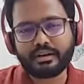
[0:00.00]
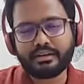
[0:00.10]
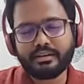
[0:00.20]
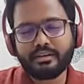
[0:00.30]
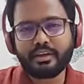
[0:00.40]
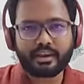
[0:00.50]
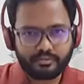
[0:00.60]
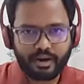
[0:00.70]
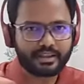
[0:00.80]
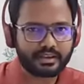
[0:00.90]
You can
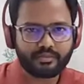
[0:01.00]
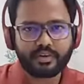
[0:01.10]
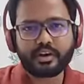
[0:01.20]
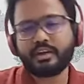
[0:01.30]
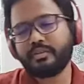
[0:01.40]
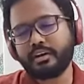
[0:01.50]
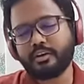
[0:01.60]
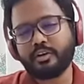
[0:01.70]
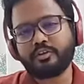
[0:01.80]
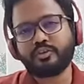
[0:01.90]
find that video even in
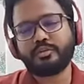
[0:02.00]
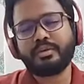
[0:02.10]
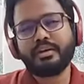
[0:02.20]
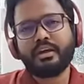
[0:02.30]
YouTube.